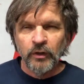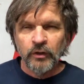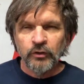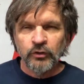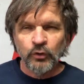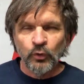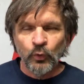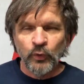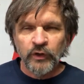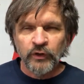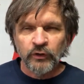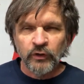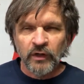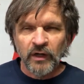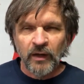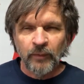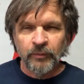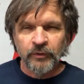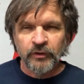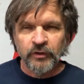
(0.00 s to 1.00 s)
your weaker
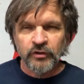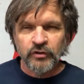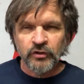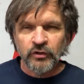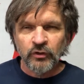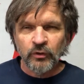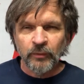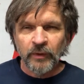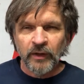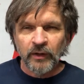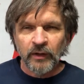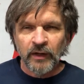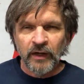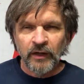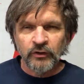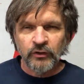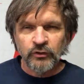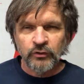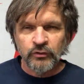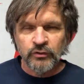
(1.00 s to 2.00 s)
competition no matter how
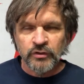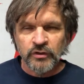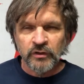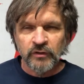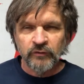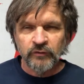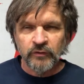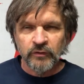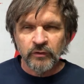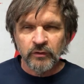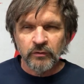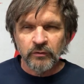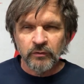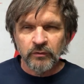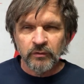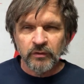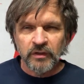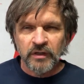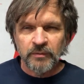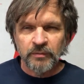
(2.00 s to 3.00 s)
you use it if you can
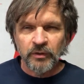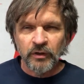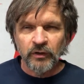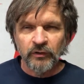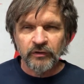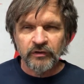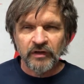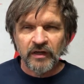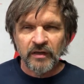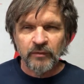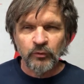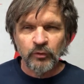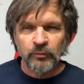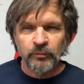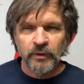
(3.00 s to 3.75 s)
keep it on the table.